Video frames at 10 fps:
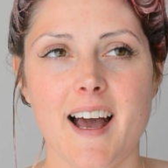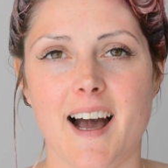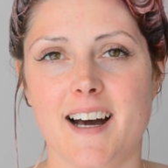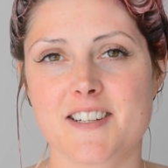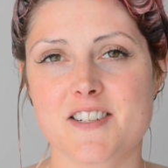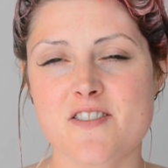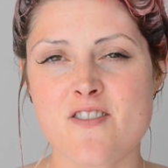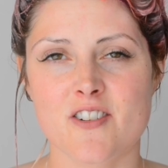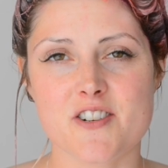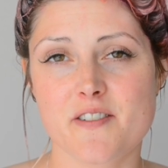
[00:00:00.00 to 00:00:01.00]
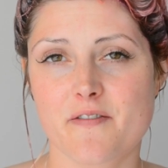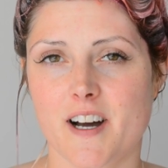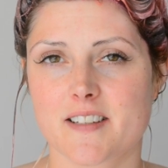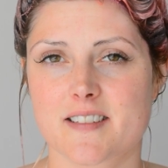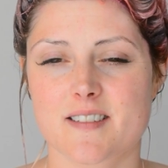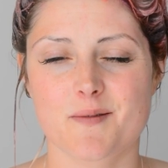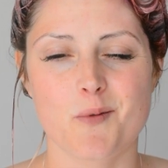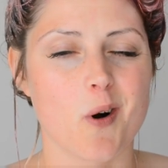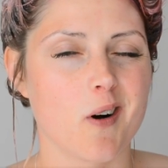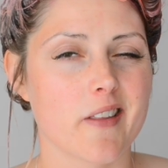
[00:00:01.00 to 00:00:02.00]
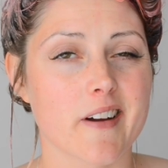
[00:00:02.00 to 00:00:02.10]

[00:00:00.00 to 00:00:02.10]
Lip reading: and you're not too fussed what the